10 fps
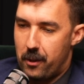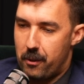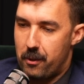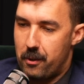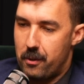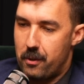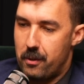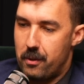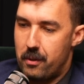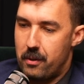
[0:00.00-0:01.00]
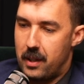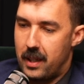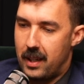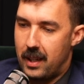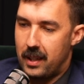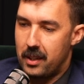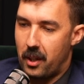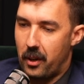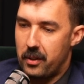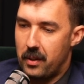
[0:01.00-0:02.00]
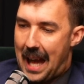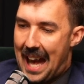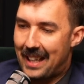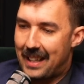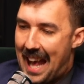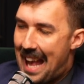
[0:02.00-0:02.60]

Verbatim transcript: who you know had it